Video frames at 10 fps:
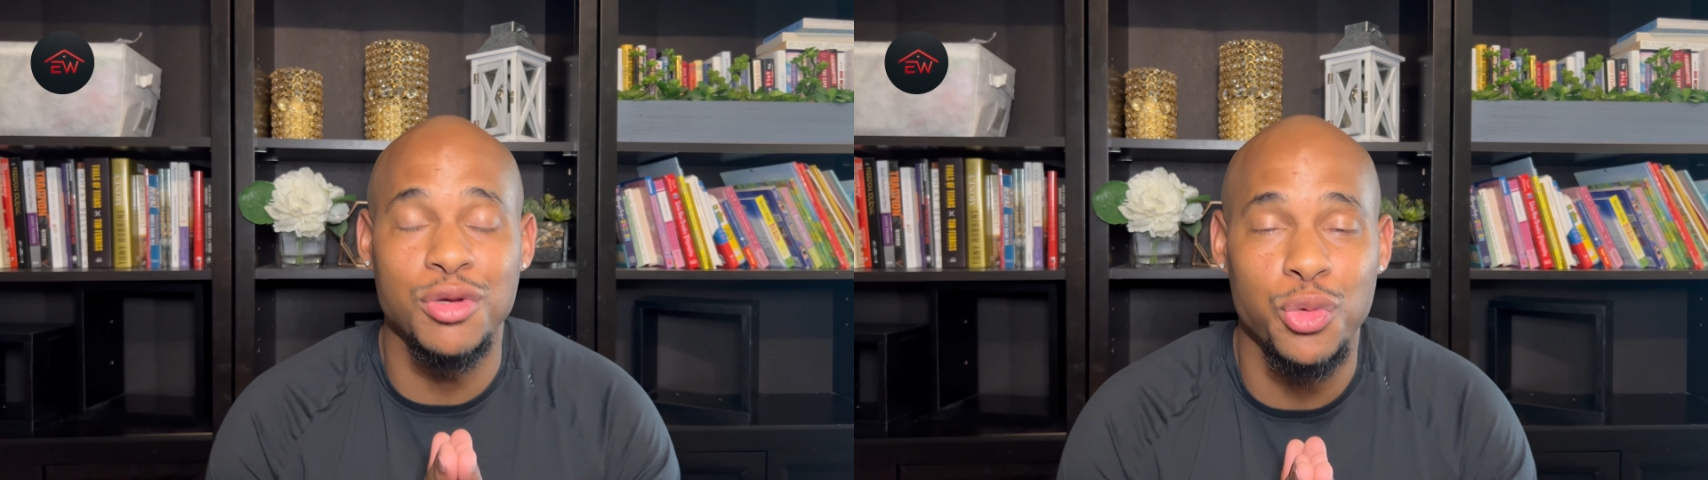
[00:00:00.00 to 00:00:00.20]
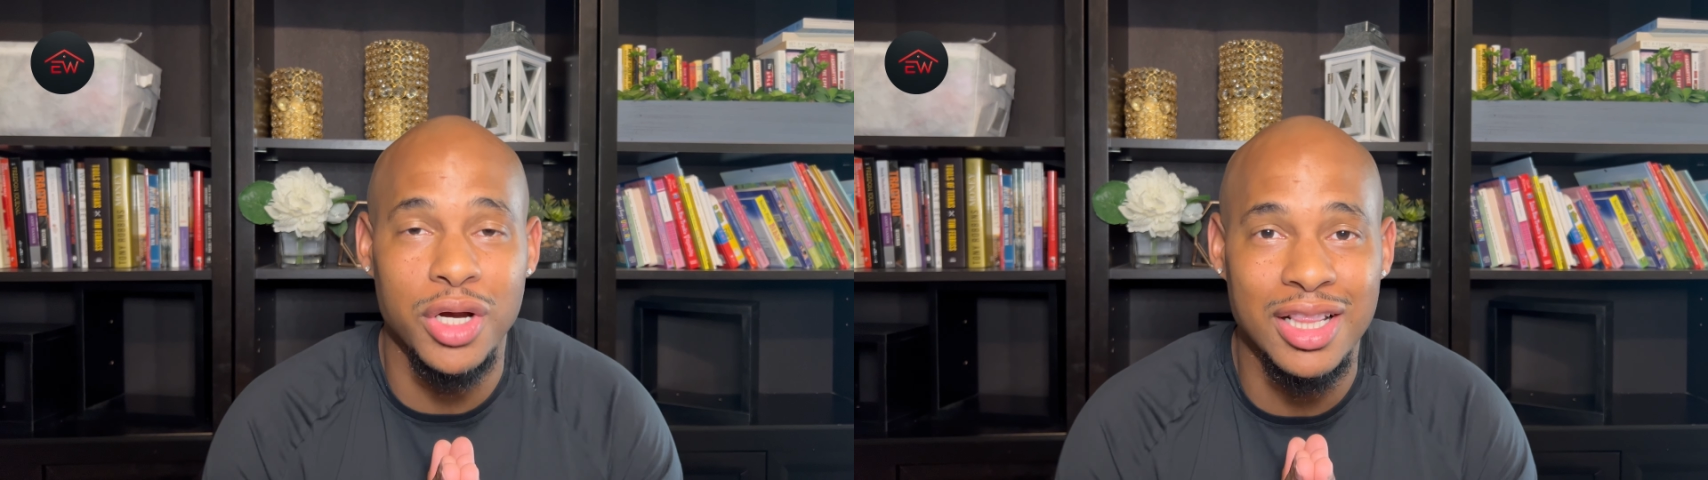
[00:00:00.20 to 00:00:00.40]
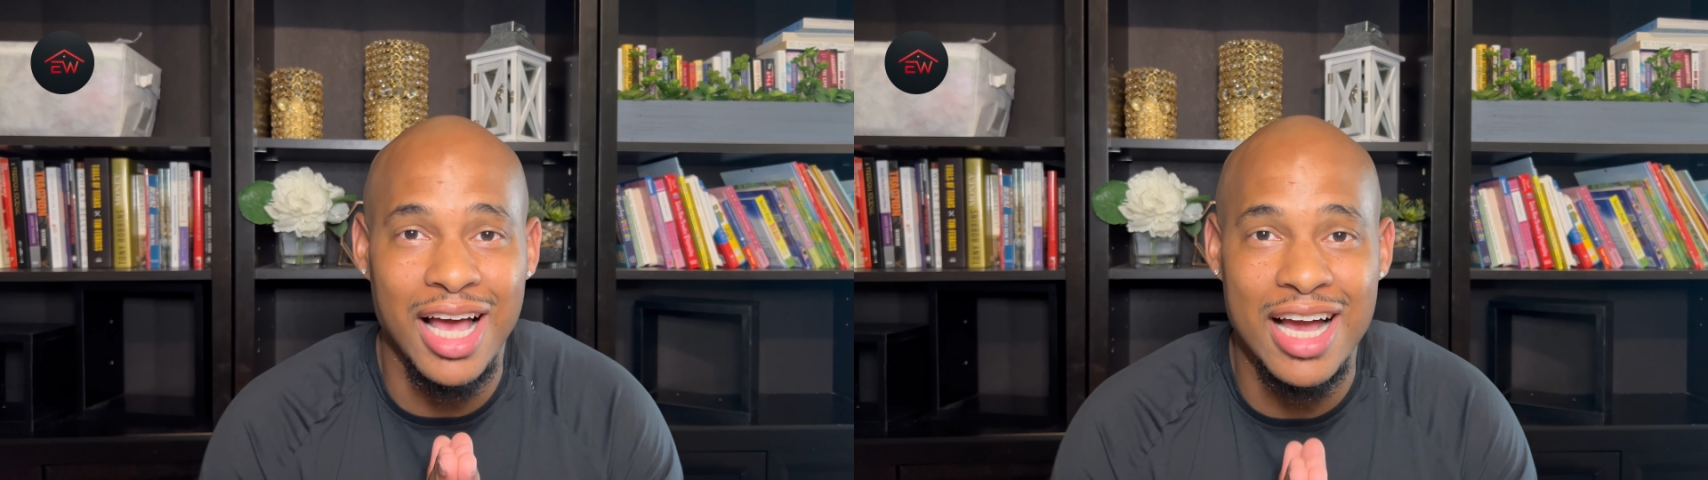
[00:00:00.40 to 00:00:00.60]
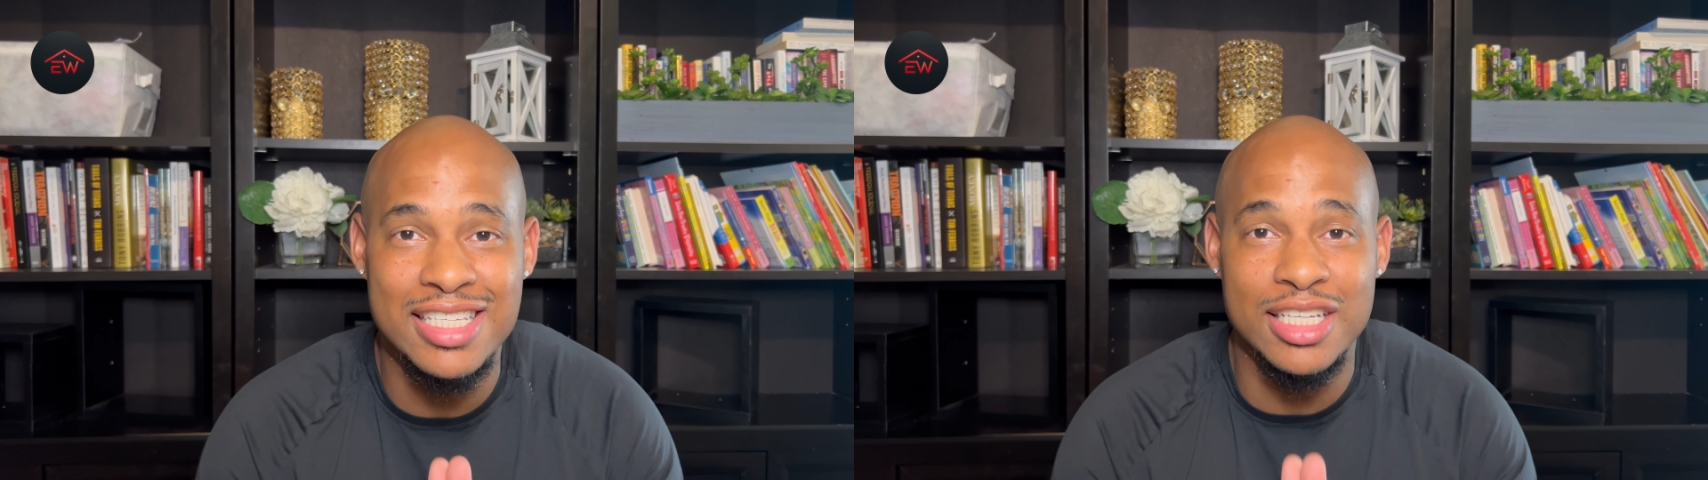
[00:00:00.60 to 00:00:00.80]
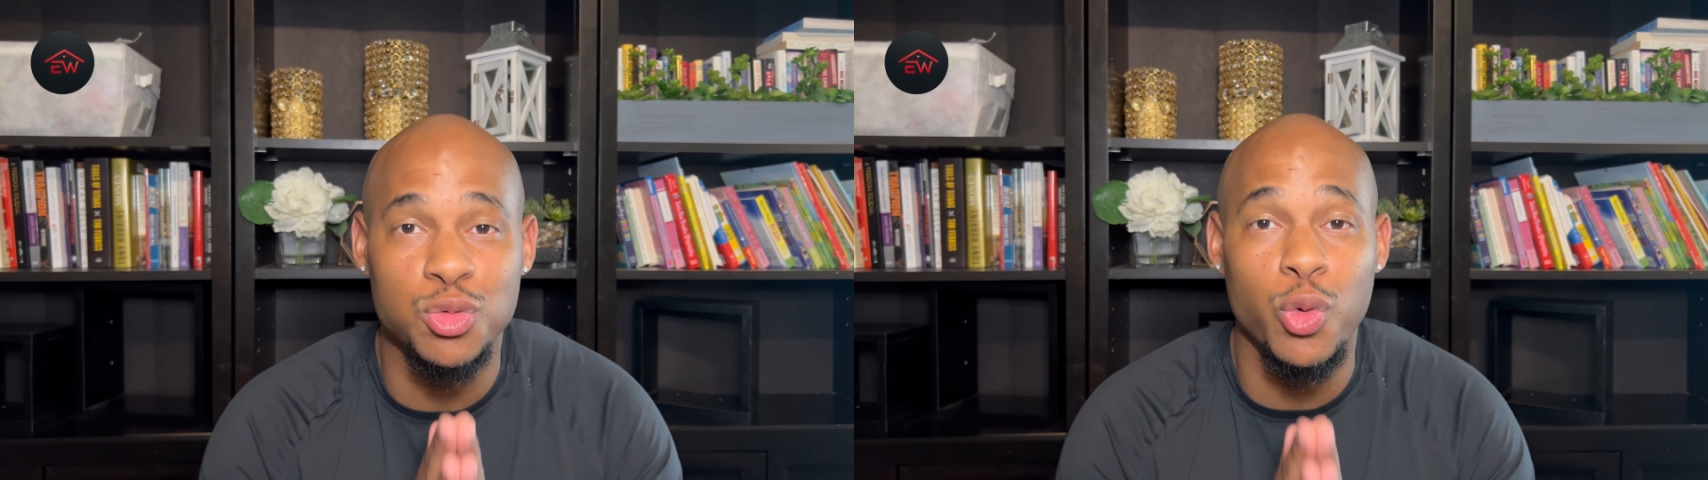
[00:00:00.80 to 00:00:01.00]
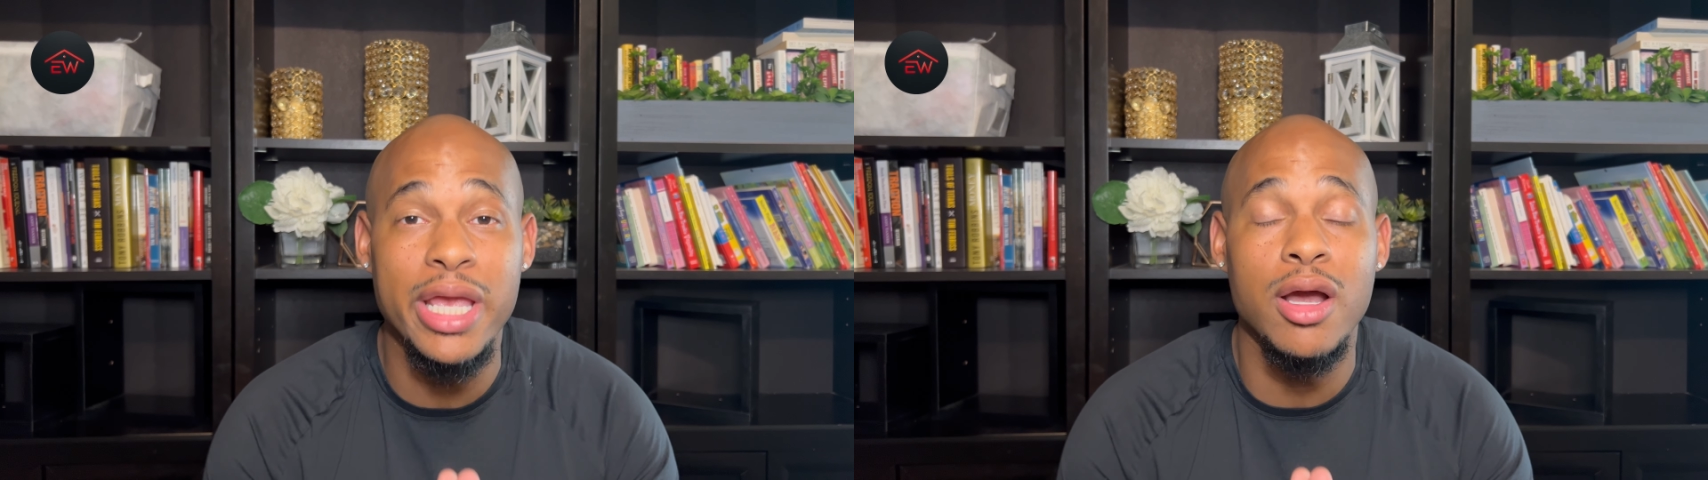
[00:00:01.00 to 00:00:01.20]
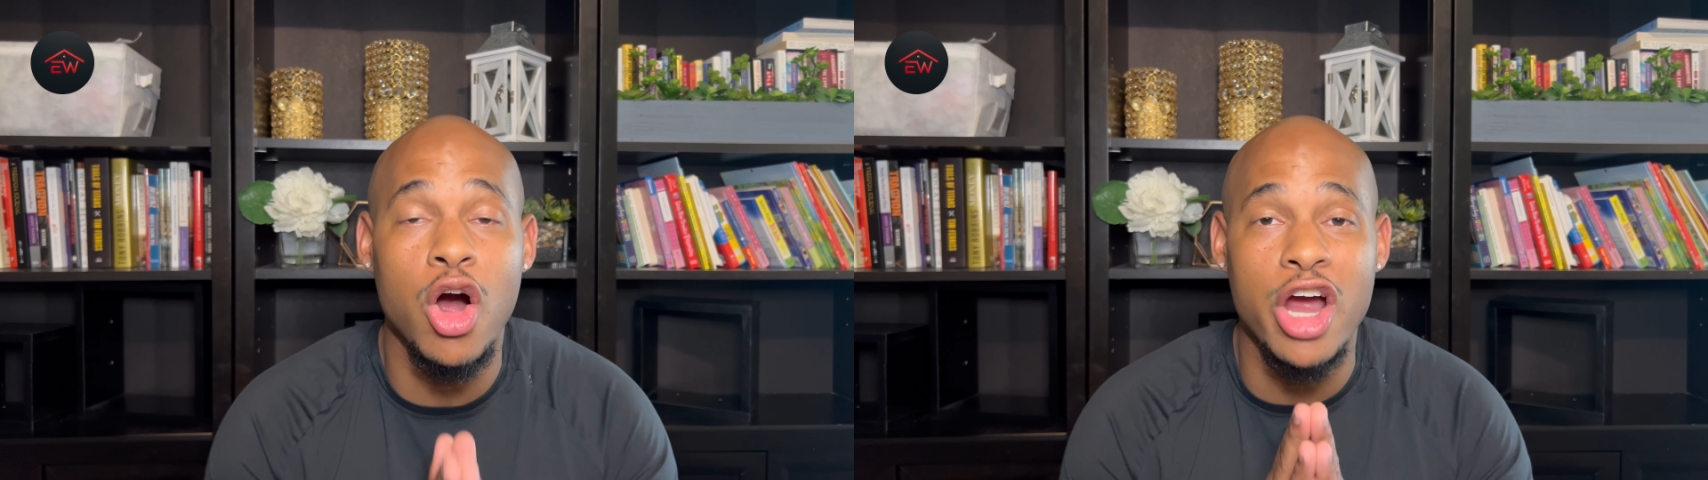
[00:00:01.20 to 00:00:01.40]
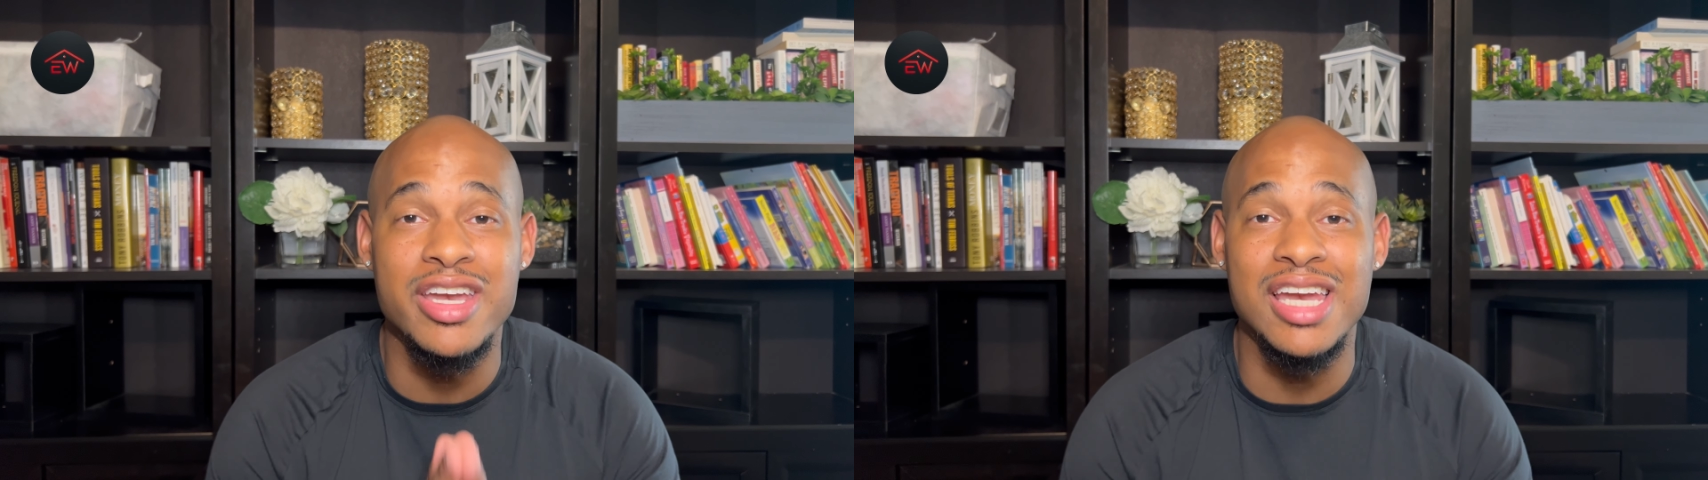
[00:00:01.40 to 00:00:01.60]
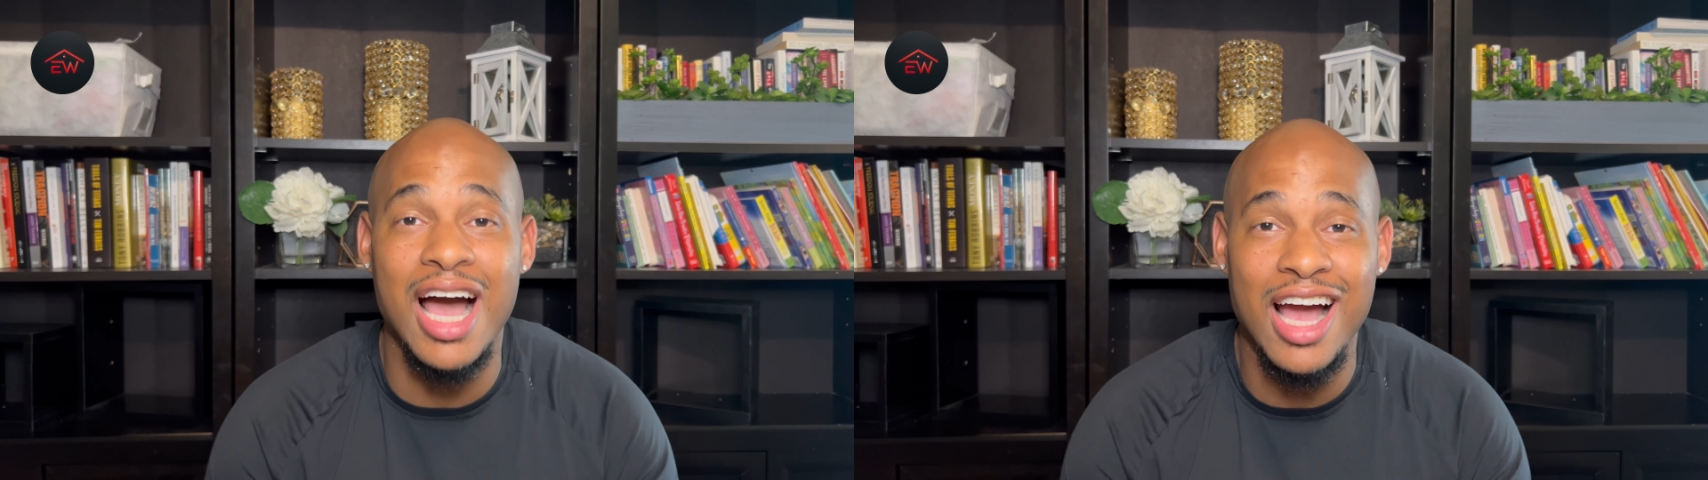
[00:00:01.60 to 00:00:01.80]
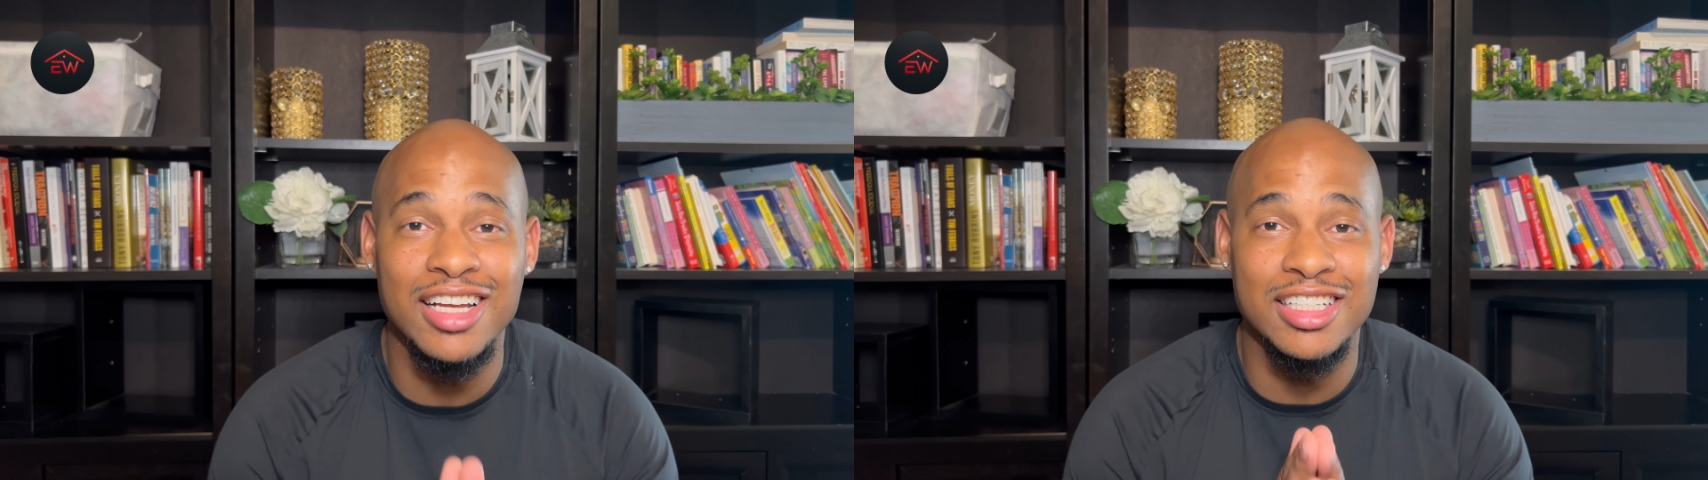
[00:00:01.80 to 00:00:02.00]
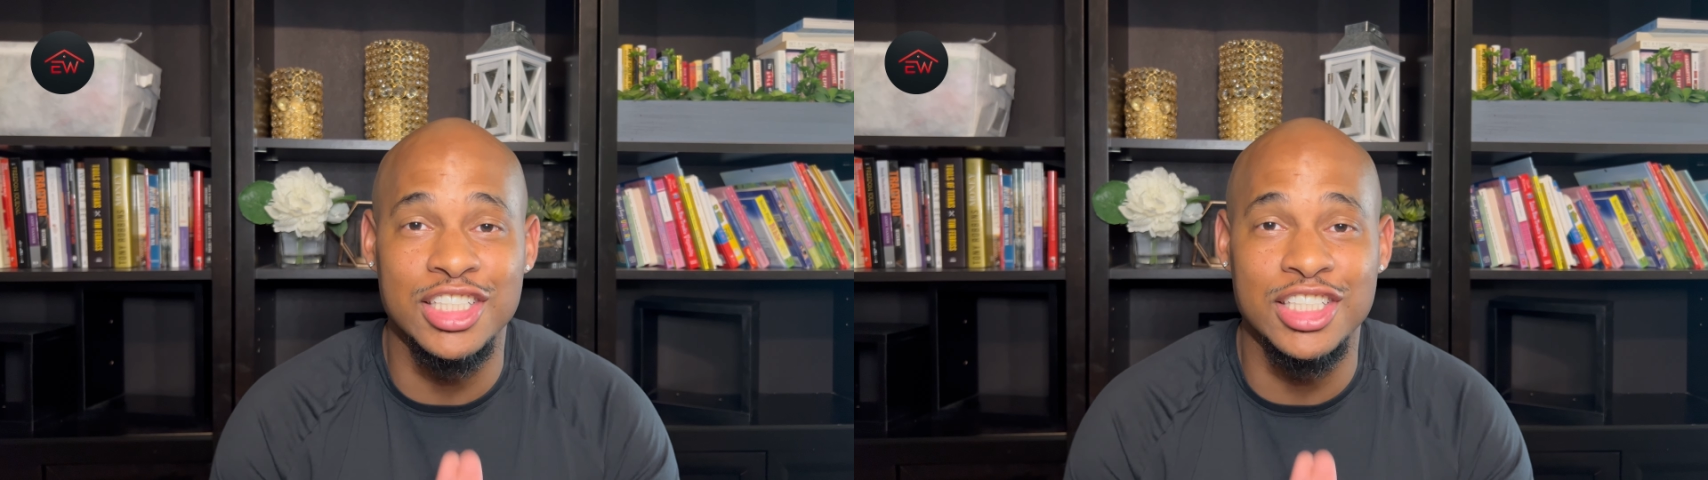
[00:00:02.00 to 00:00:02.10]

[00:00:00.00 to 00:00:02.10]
to realize is we are not